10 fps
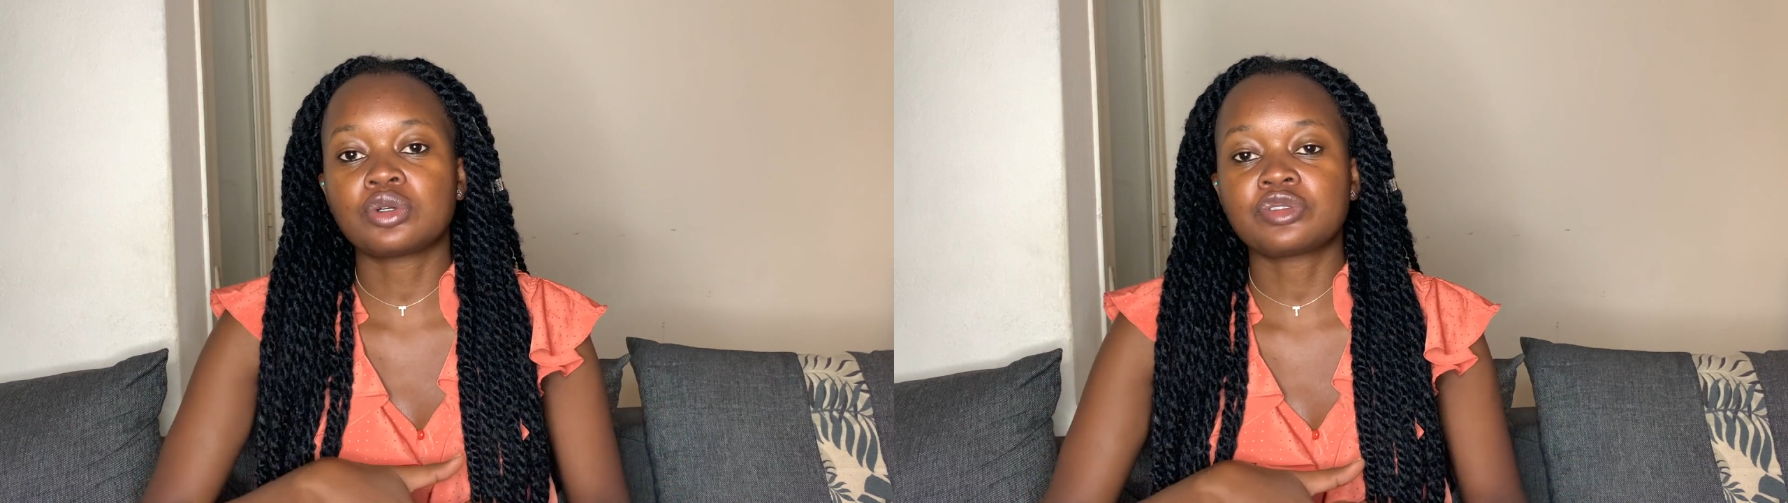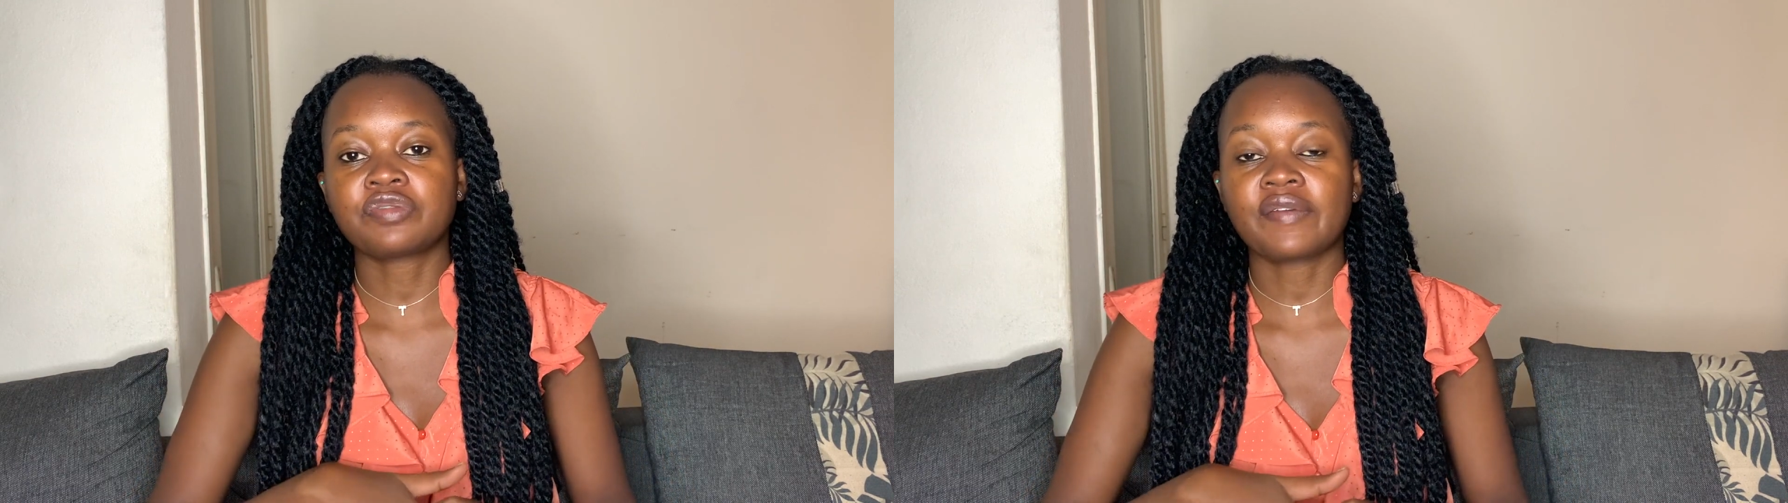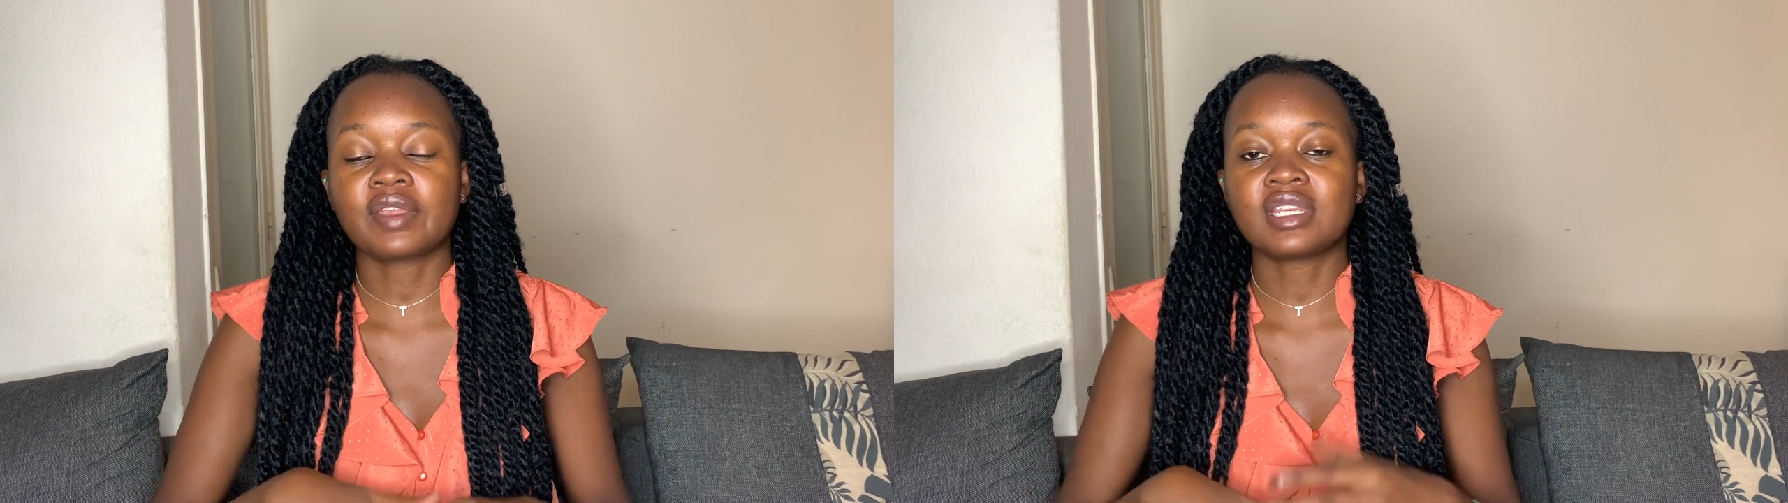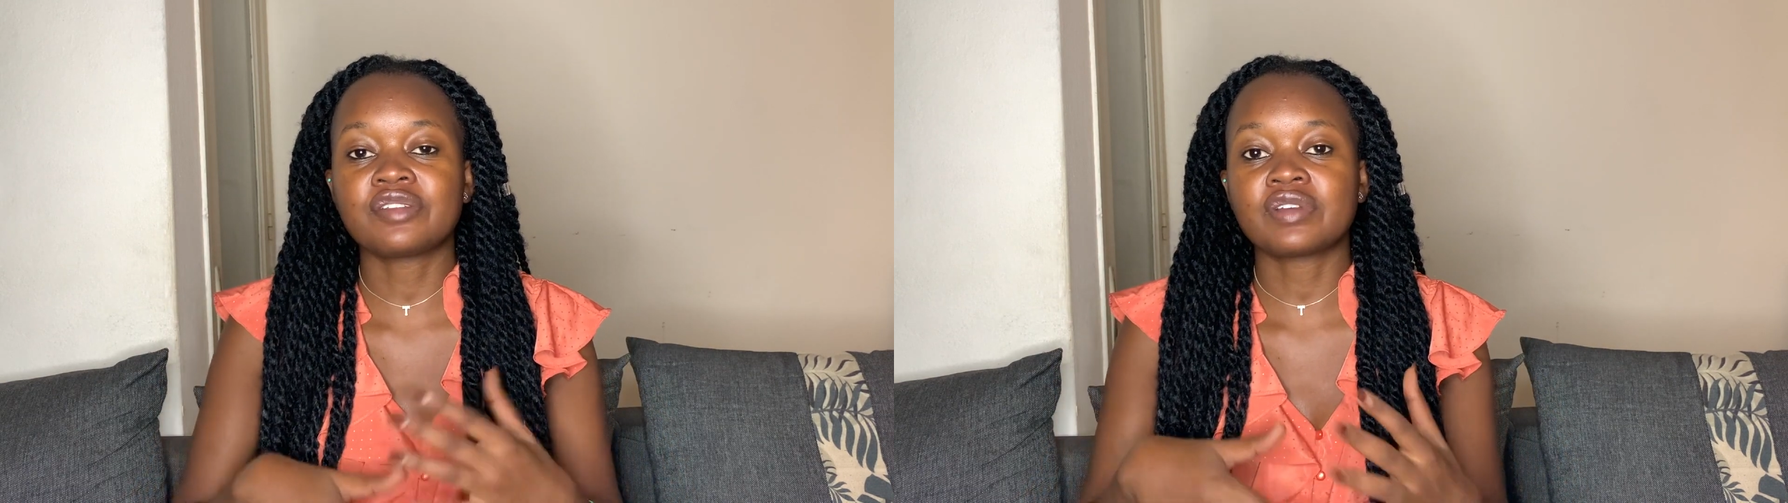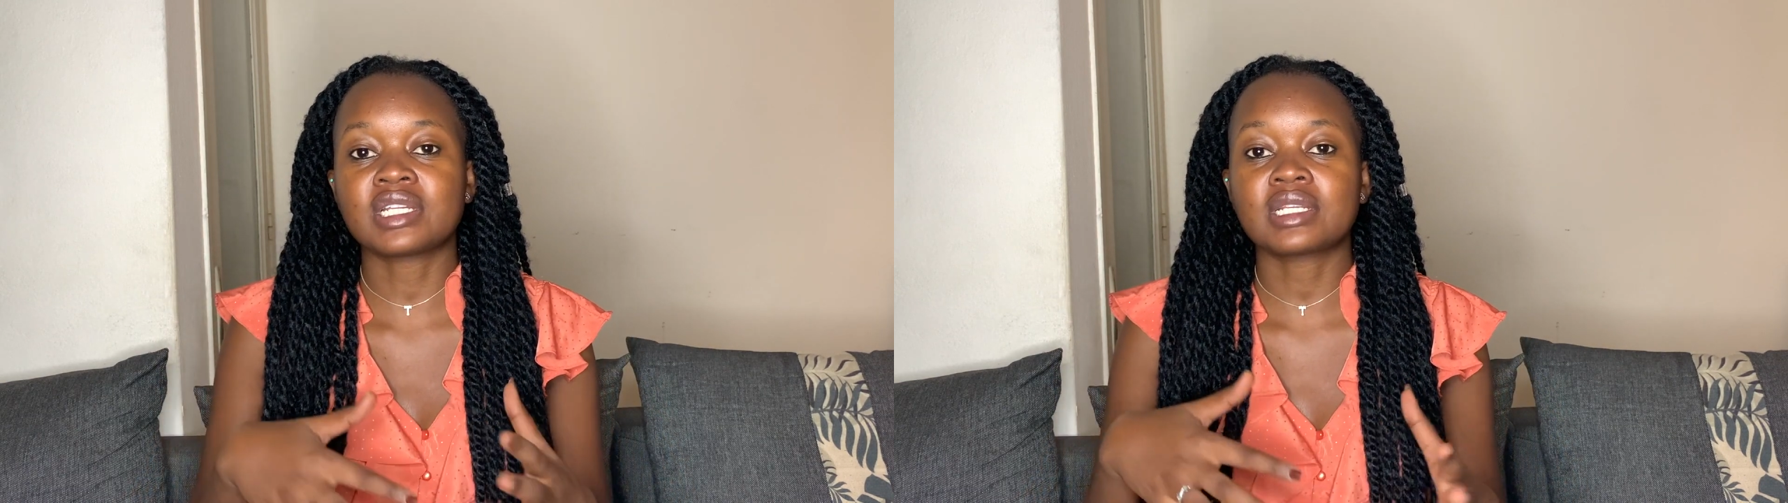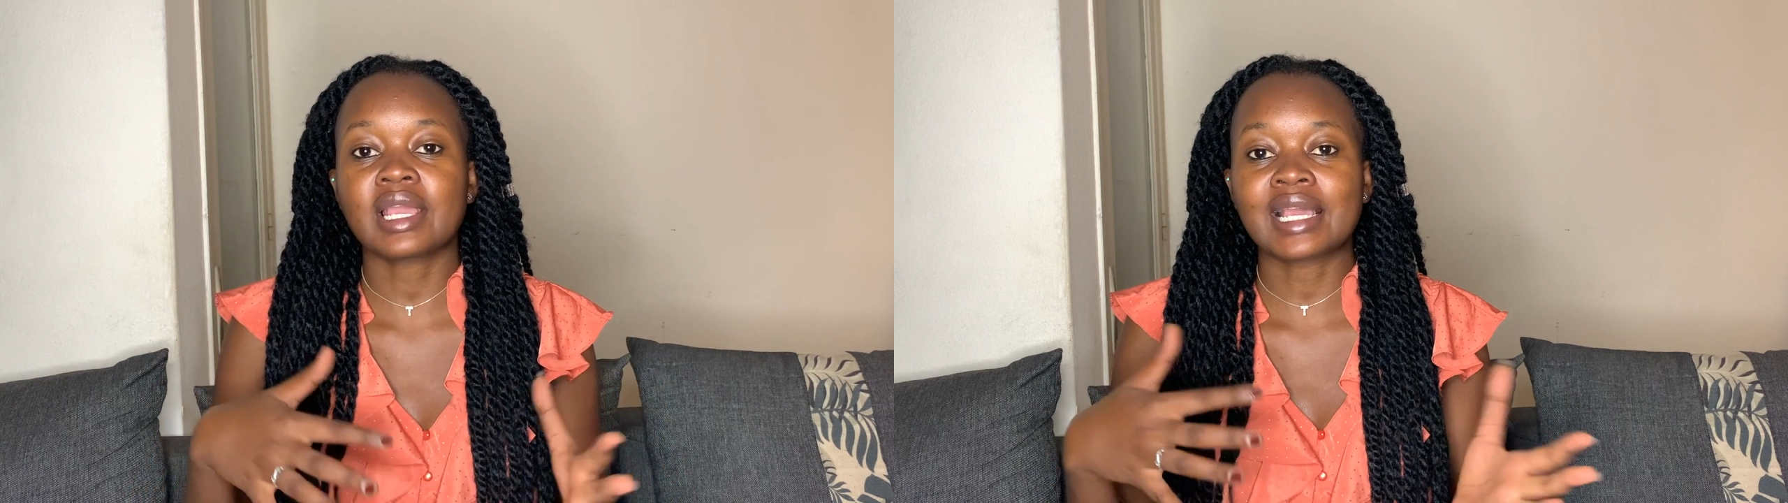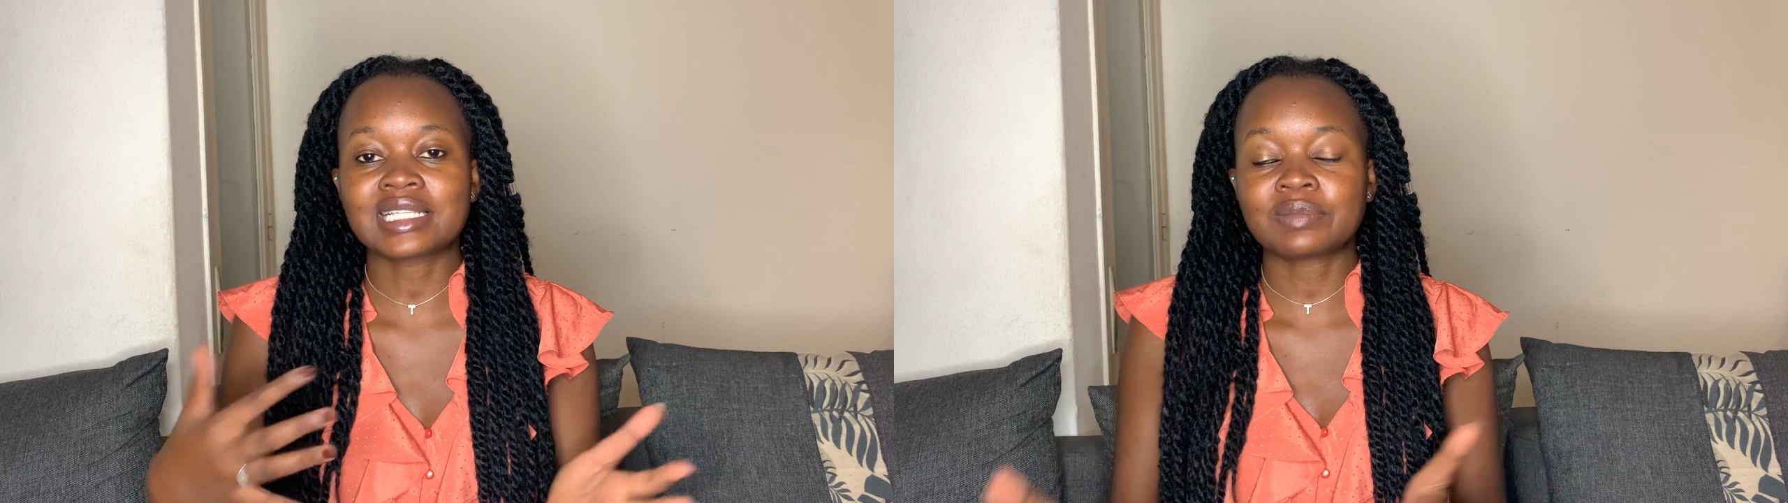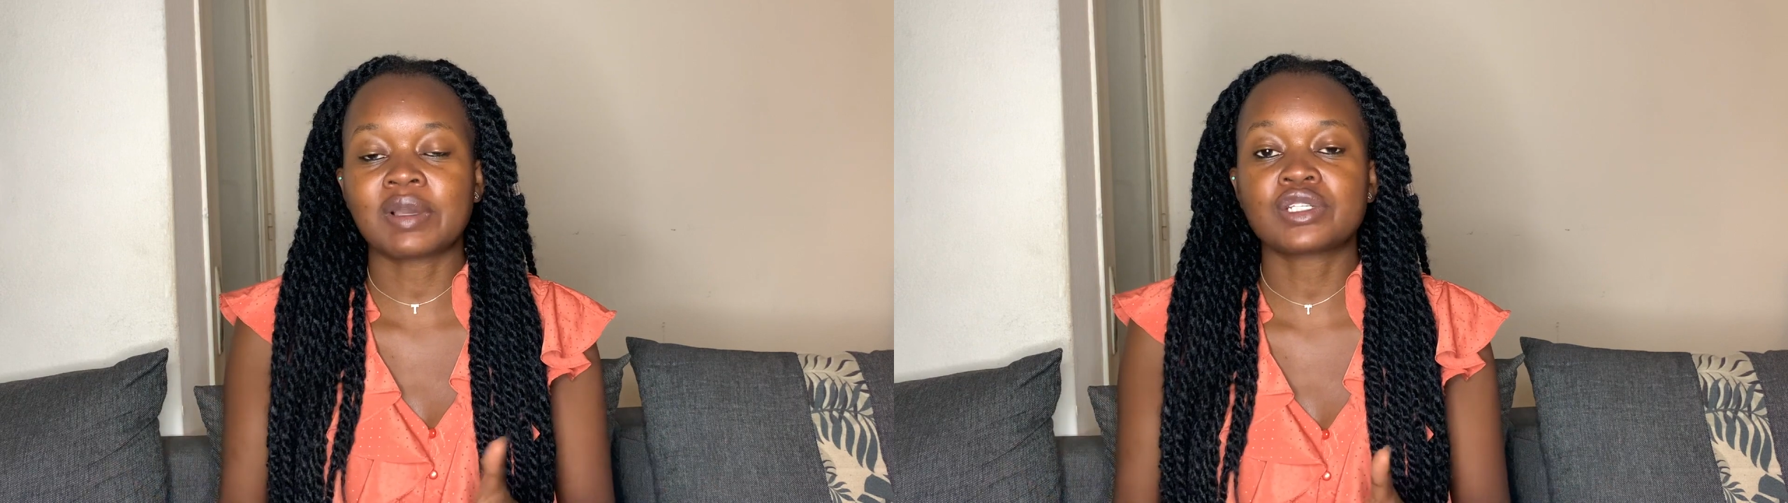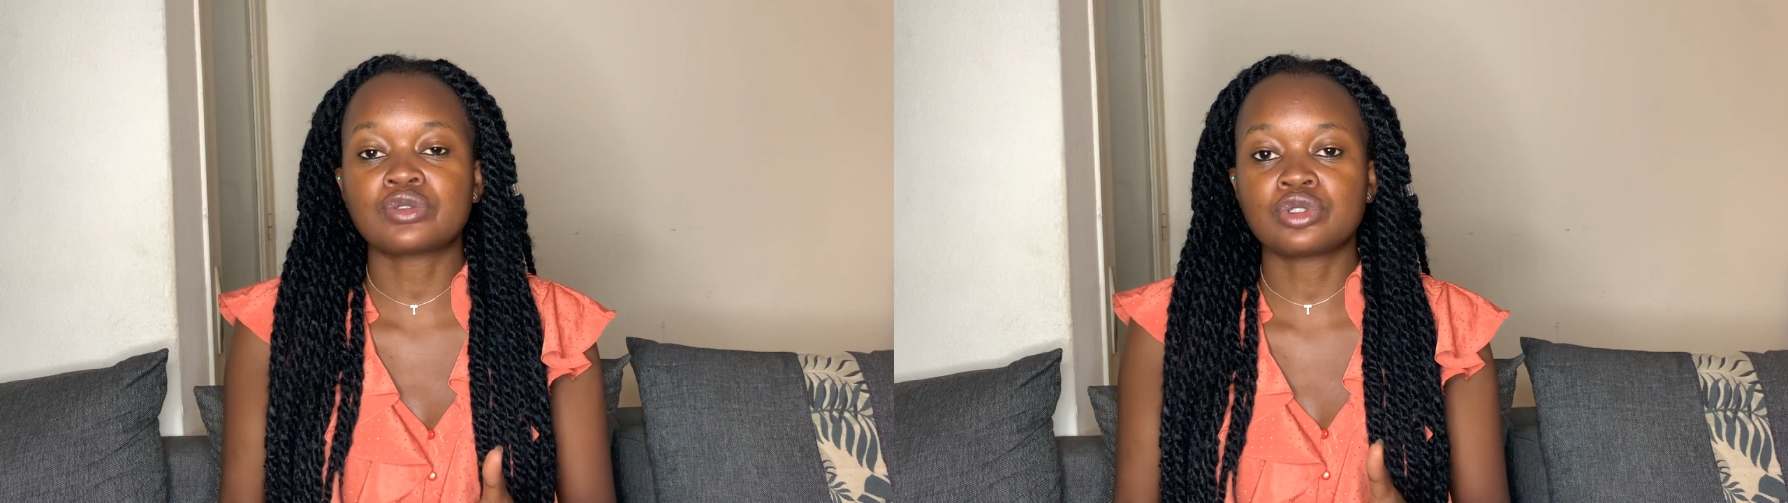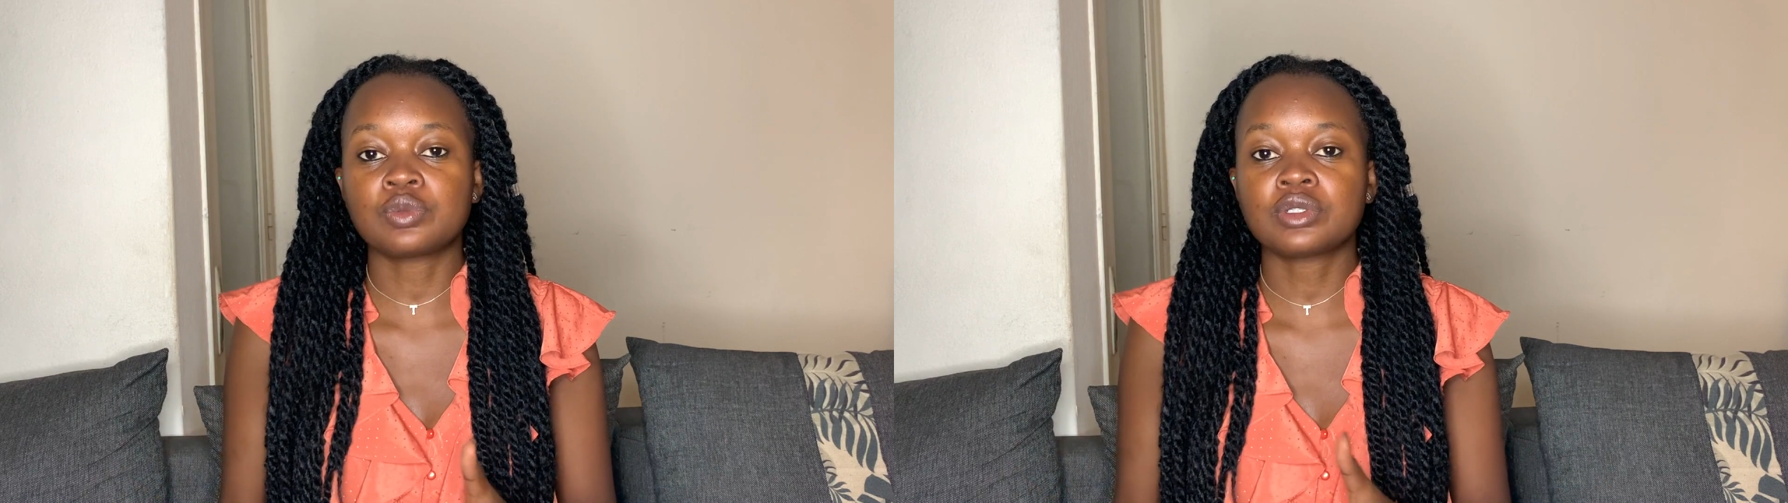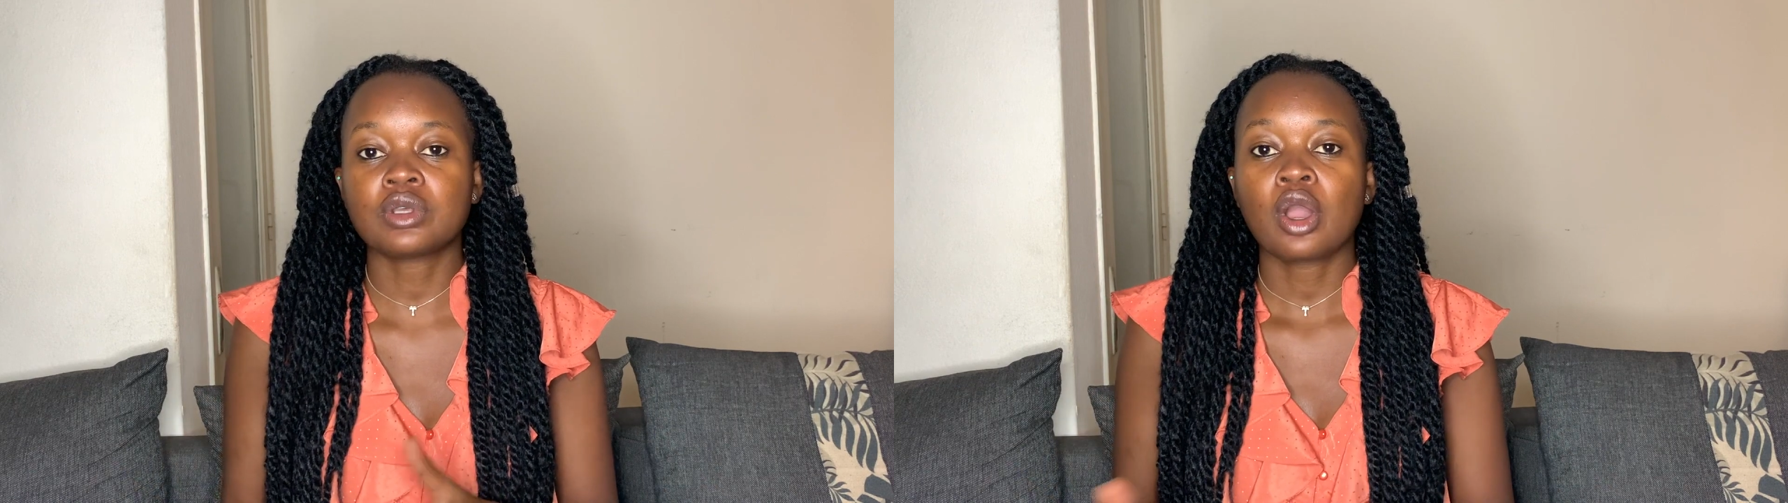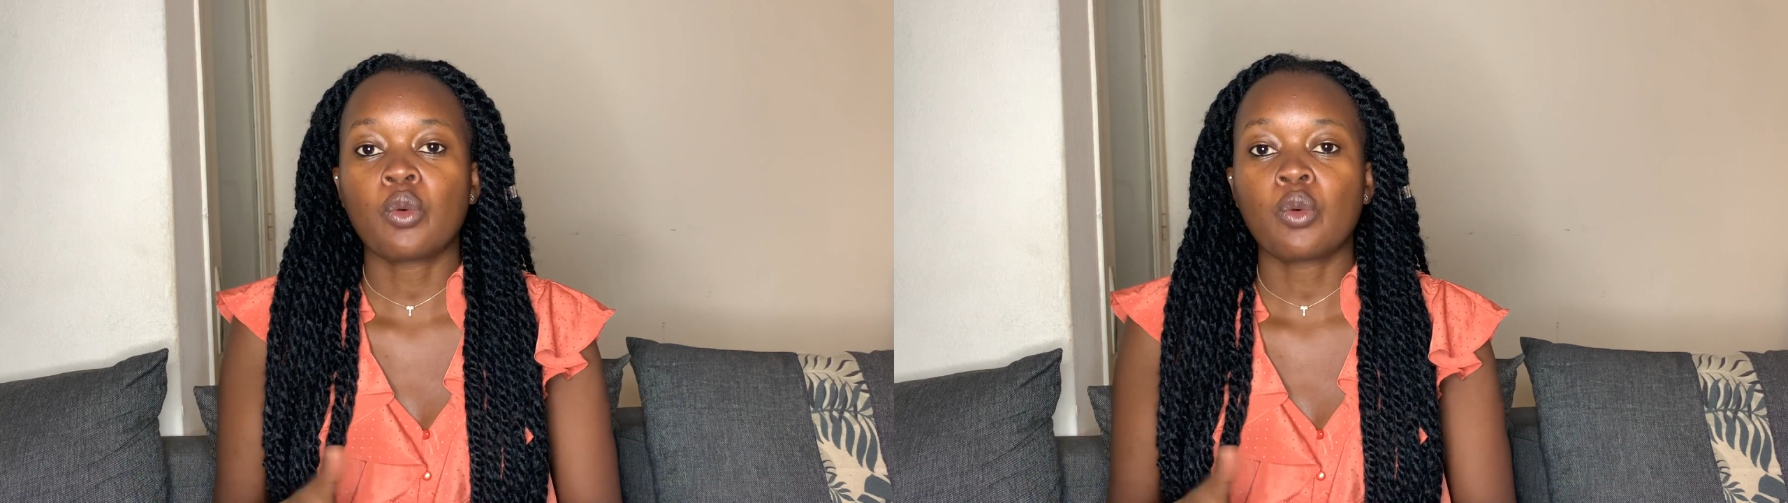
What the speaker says: to find the different expat groups